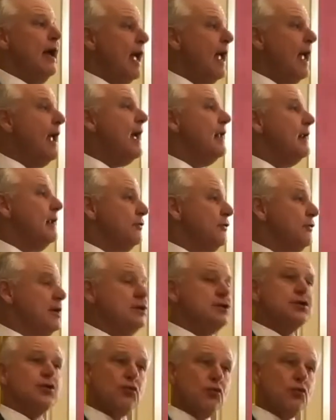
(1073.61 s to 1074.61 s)
And at
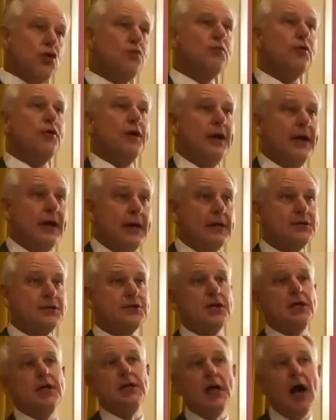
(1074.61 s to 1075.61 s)
least the rumor is
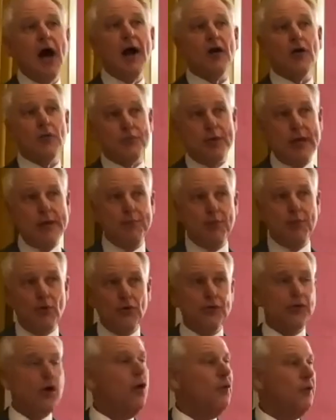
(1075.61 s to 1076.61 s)
that younger
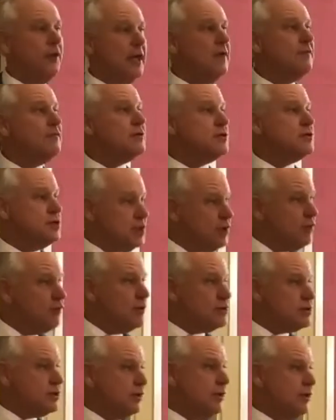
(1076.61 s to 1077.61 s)
people don't give as
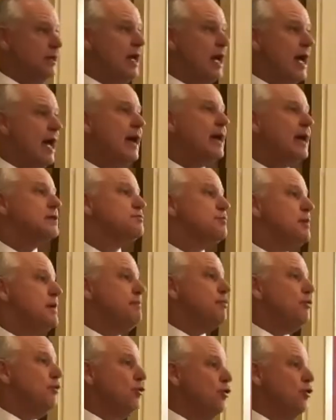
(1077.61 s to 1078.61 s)
generously as
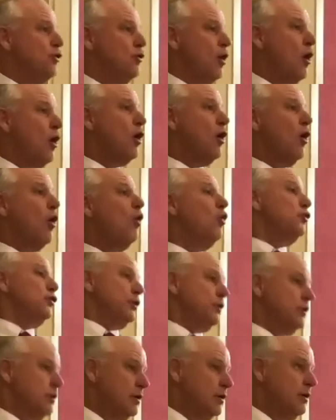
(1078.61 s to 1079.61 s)
people who are older.